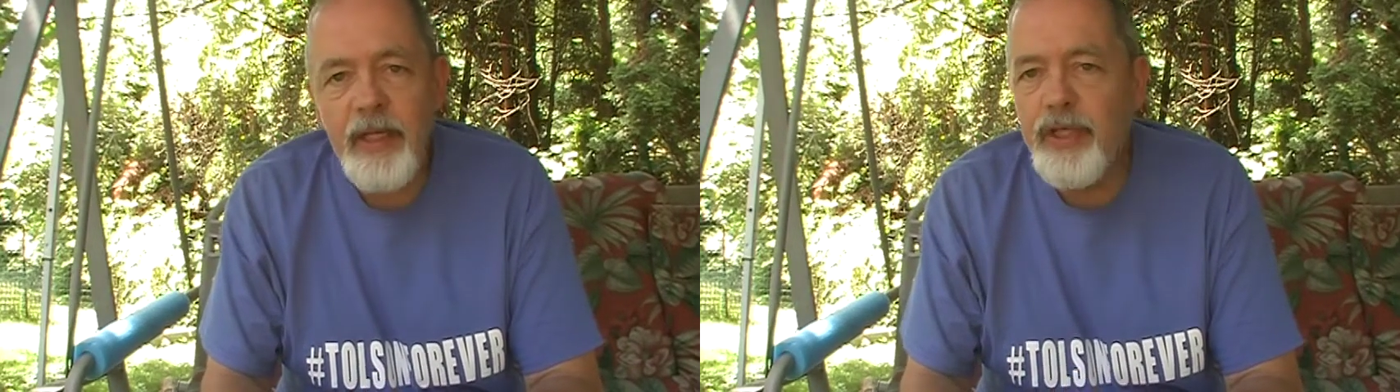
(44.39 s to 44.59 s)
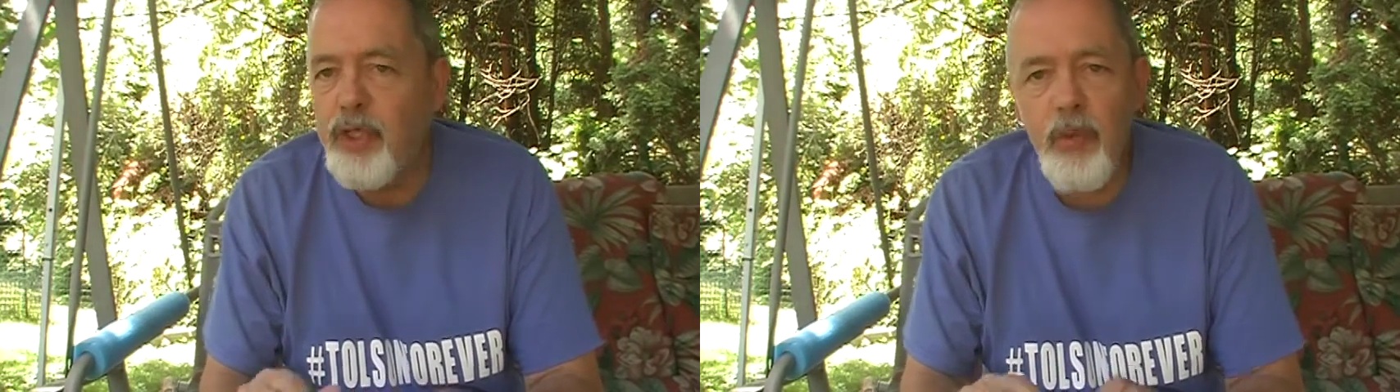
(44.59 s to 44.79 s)

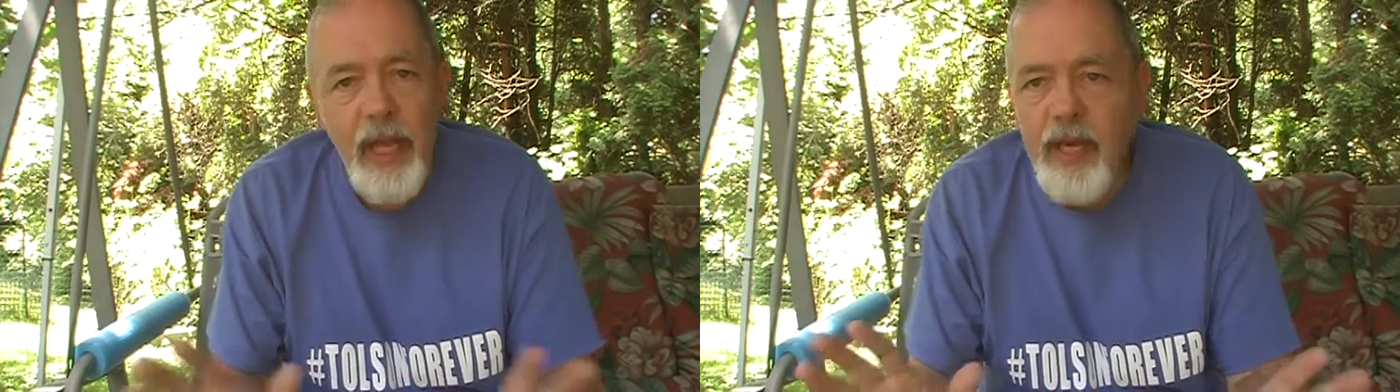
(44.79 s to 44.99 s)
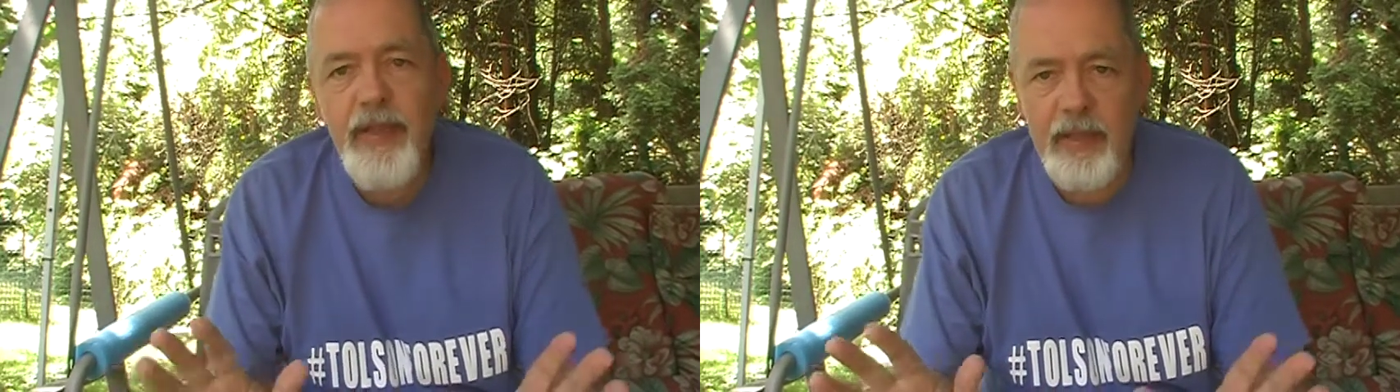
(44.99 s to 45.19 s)
do
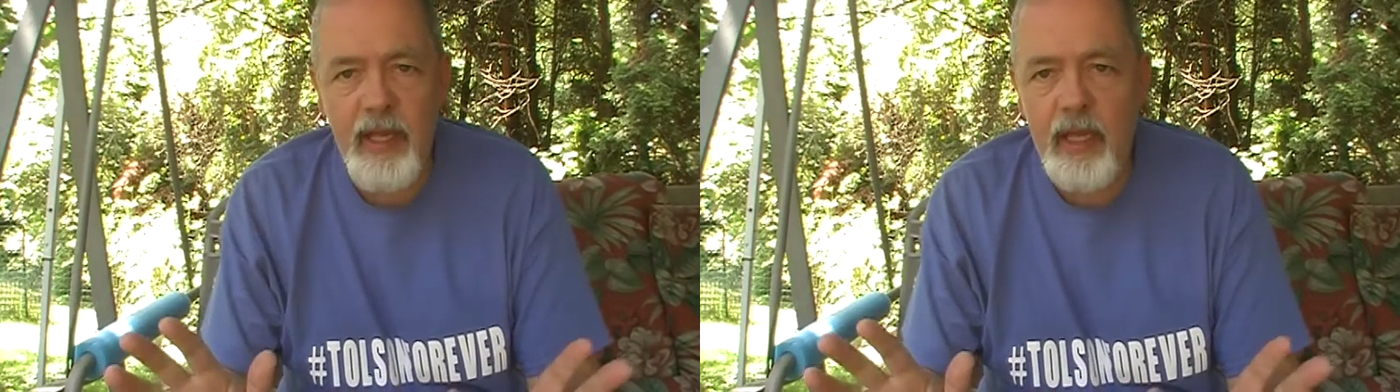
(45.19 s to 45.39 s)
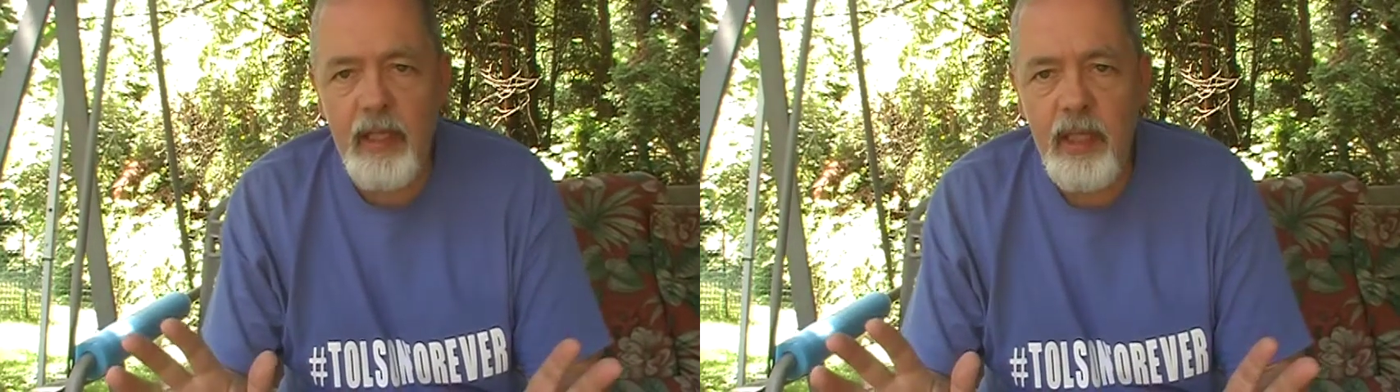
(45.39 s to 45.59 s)

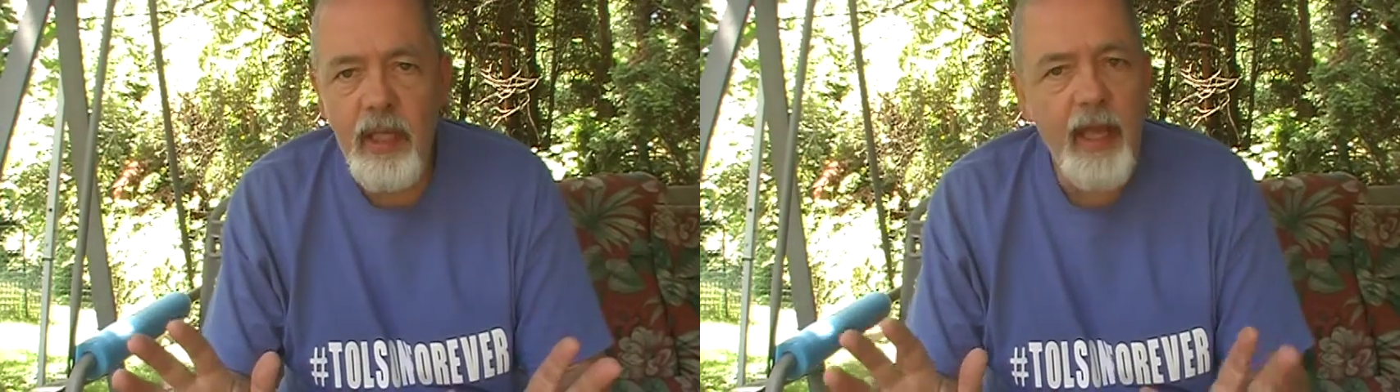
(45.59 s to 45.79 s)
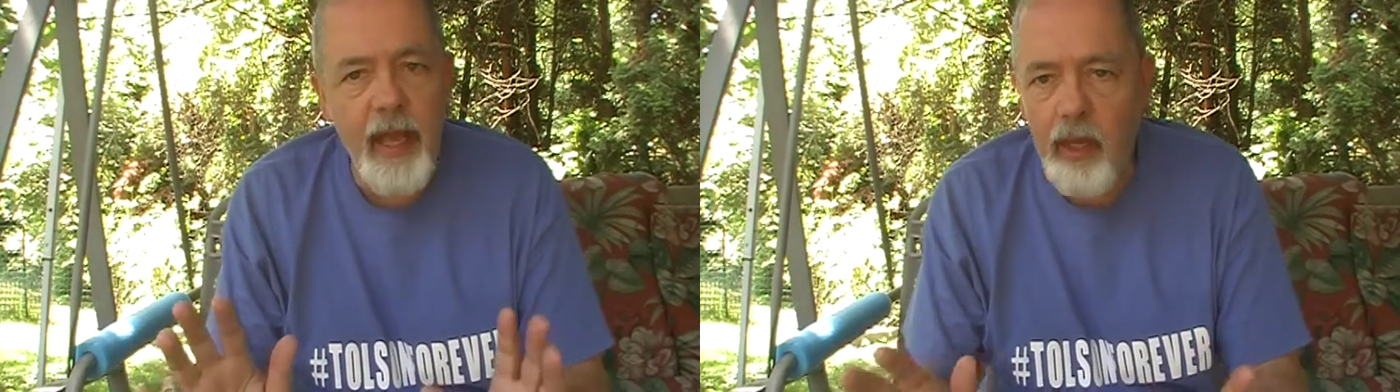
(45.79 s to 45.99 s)
anything
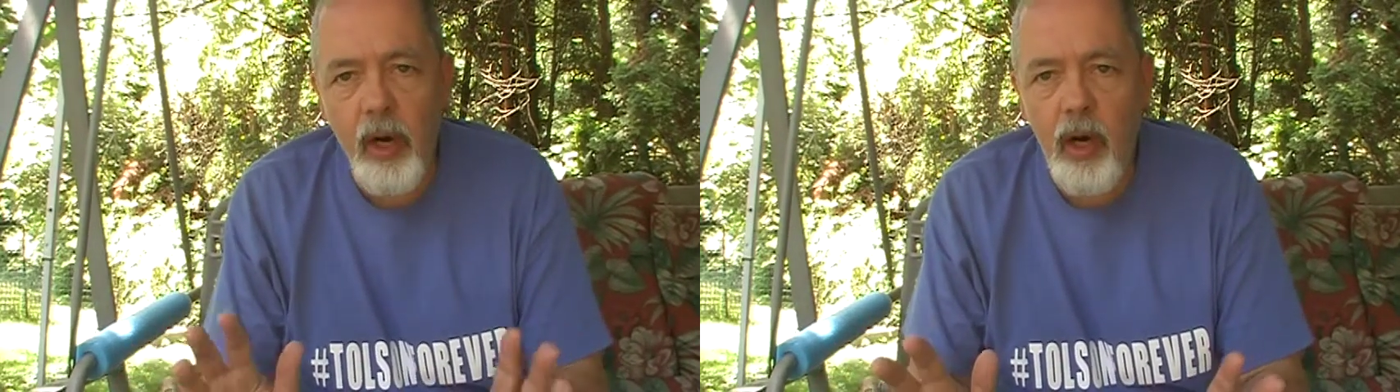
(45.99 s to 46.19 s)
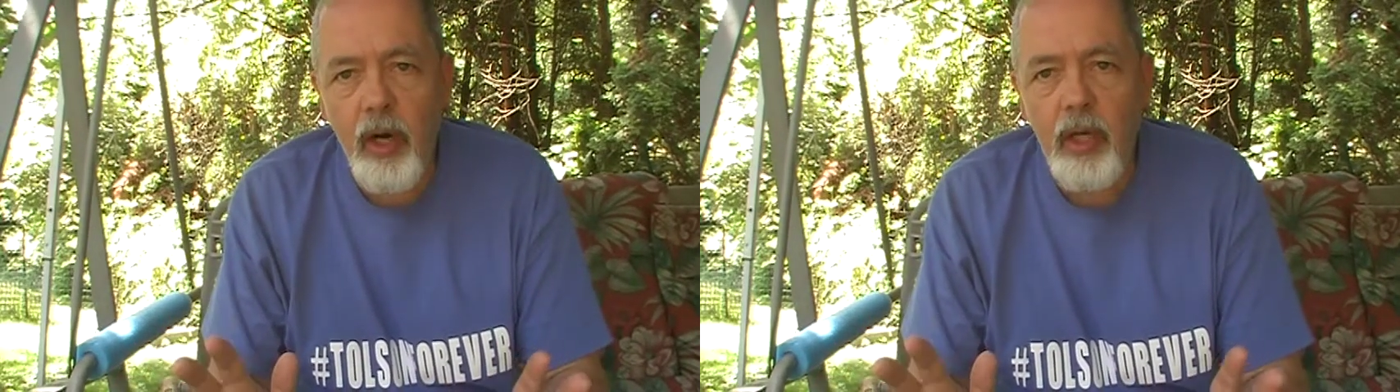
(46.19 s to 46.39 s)
at
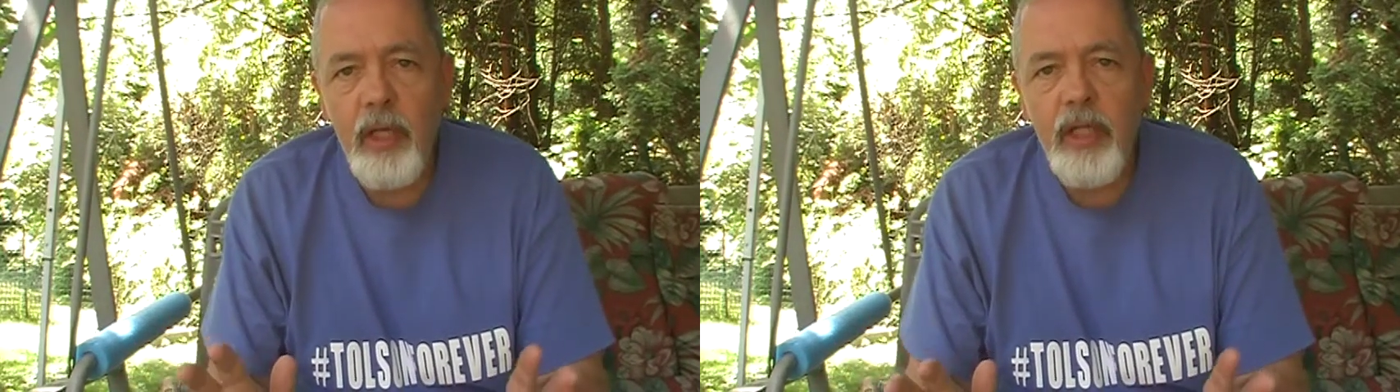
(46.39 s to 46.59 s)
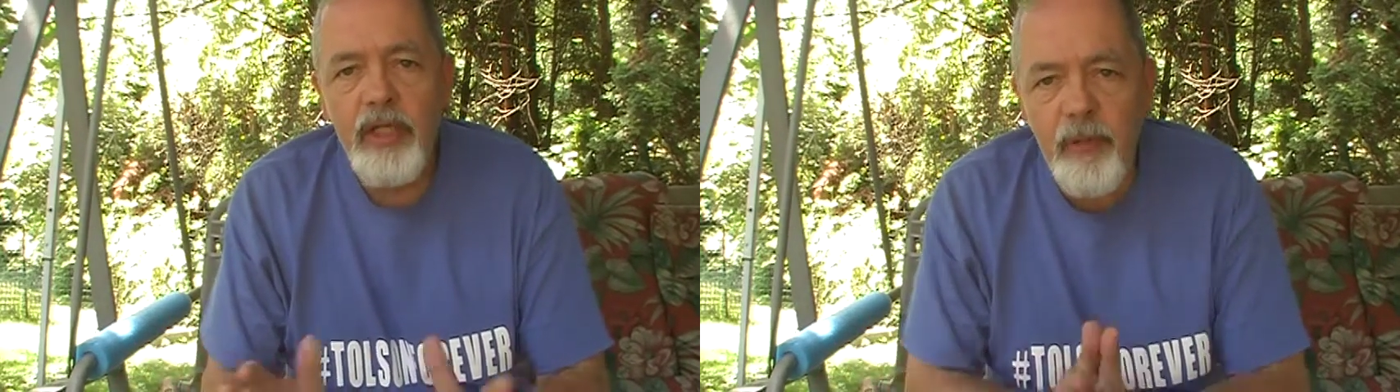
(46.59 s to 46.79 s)
all
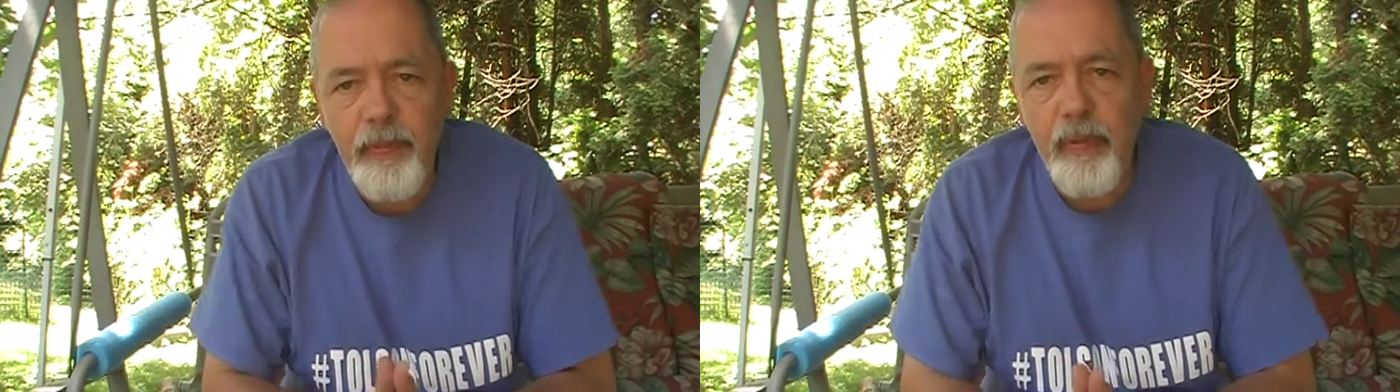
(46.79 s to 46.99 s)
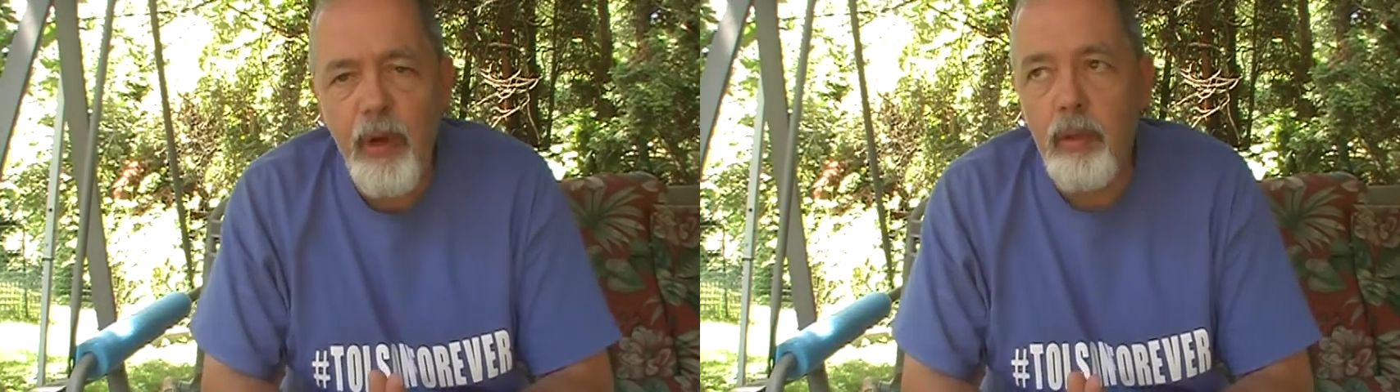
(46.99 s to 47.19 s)
to
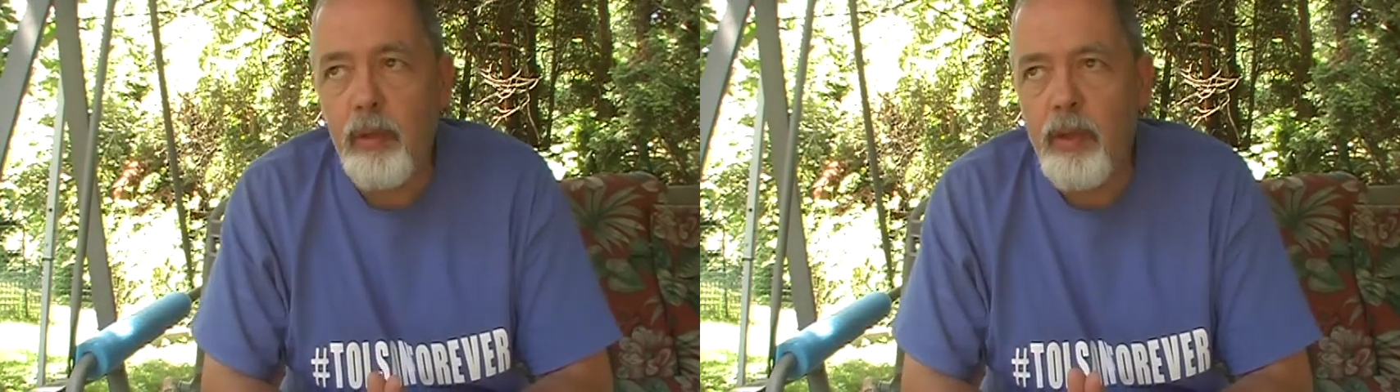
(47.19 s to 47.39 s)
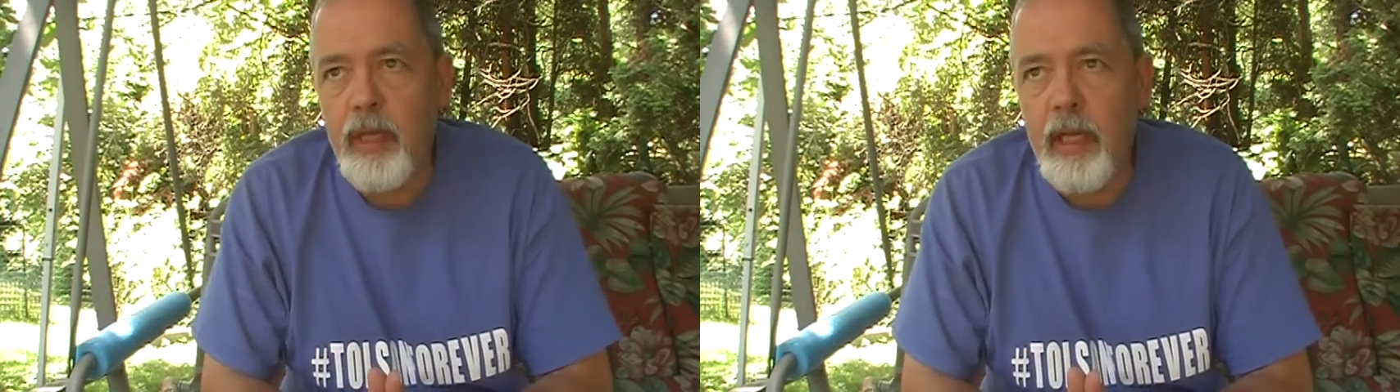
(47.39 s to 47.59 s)
promote
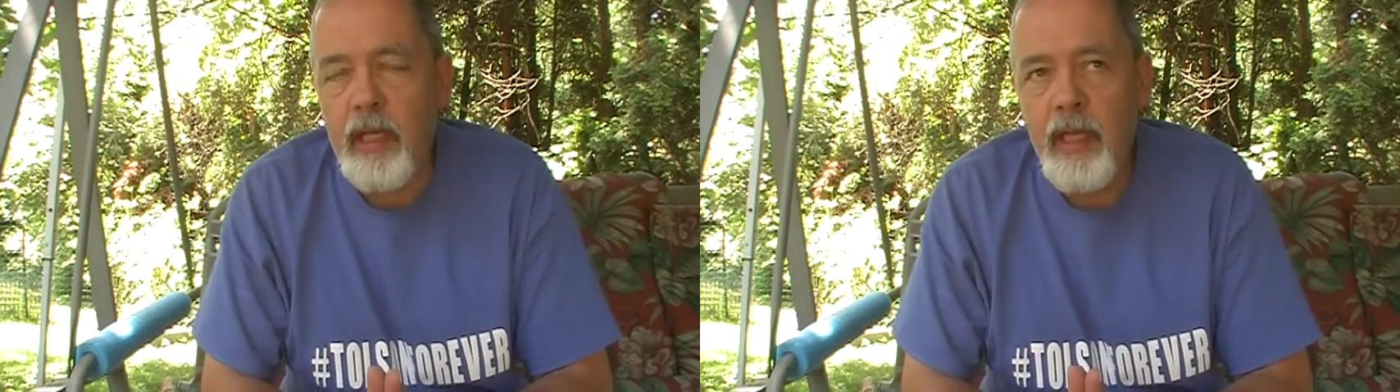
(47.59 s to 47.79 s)
learning.